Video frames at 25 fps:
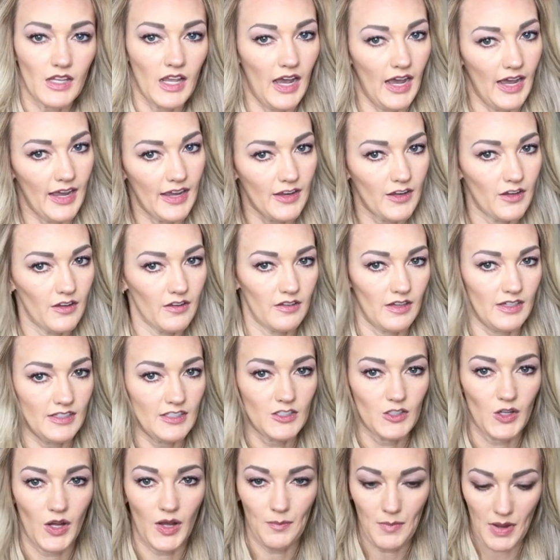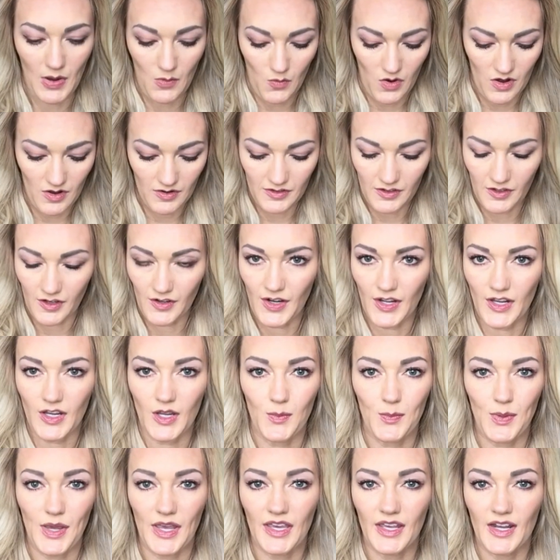I still have my wand on, I
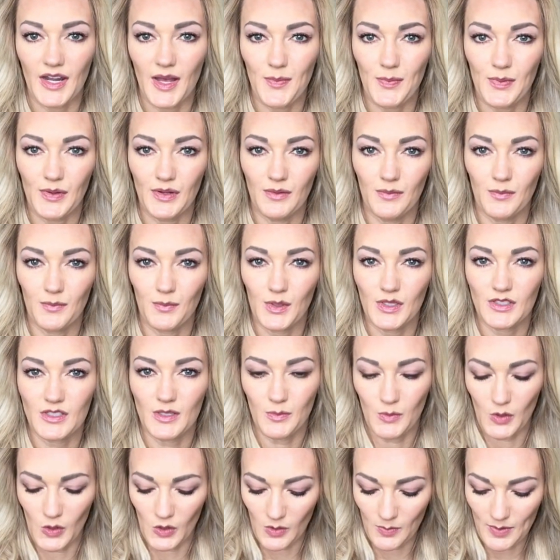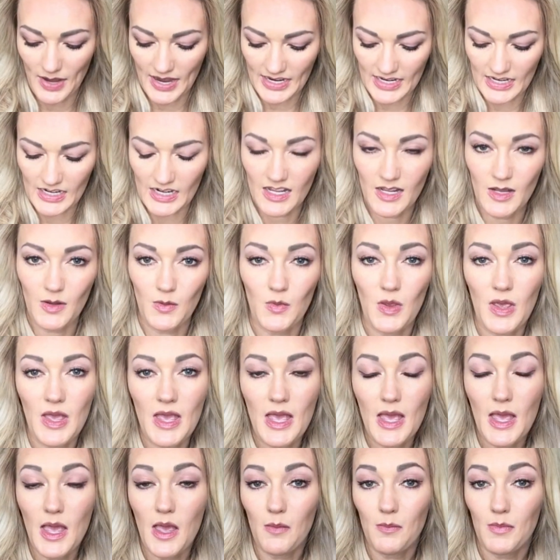could pick it up and put some curl back in it.
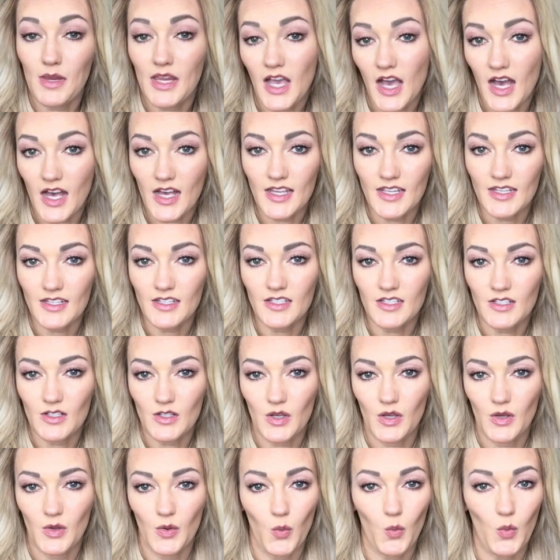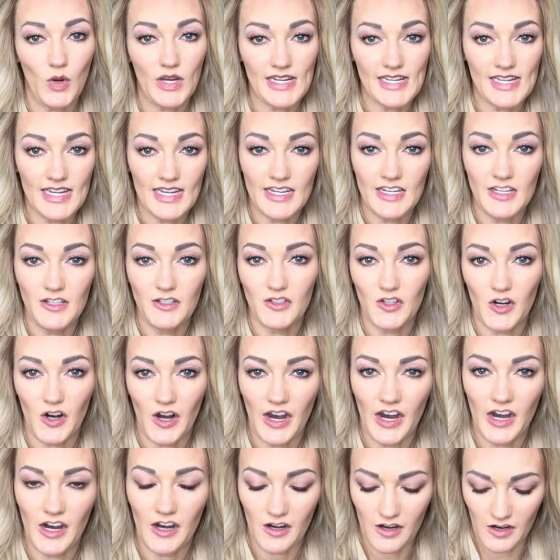Because we teased our
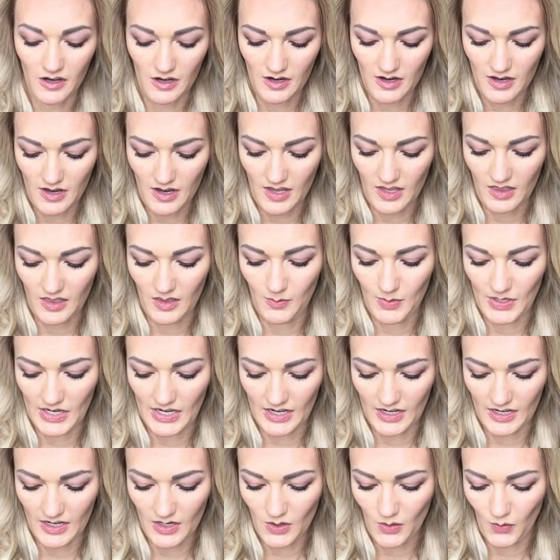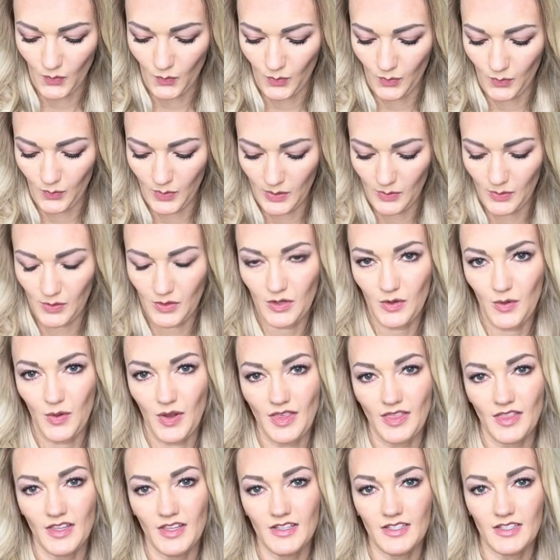hair in the beginning when we were
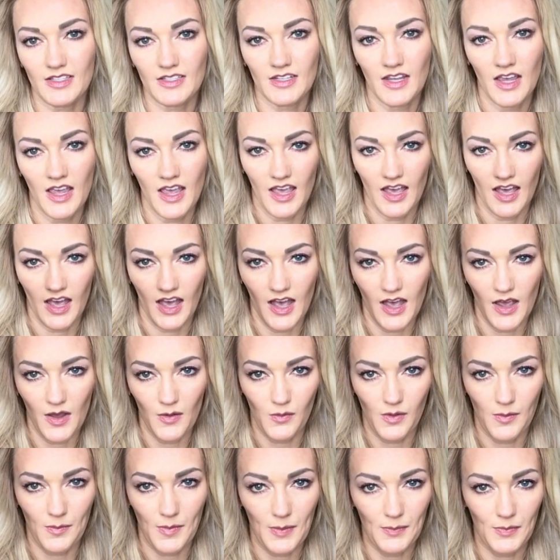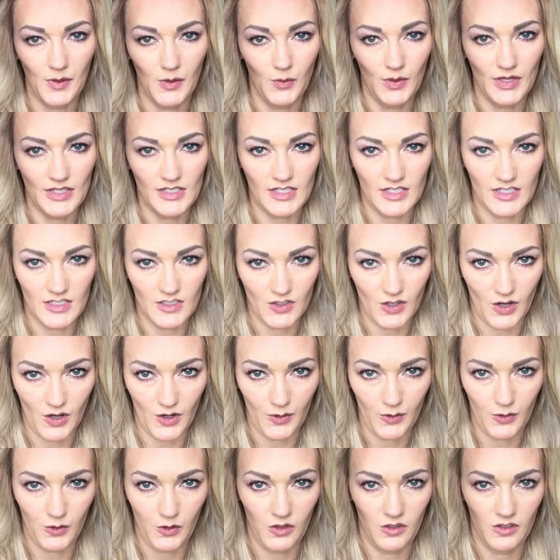doing this, remember we teased
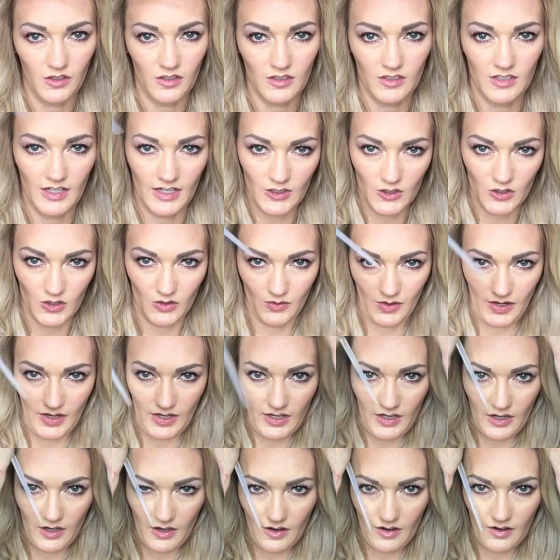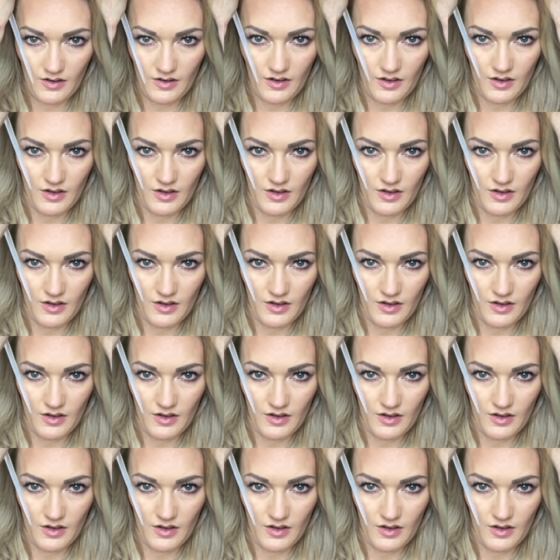all through this section right here,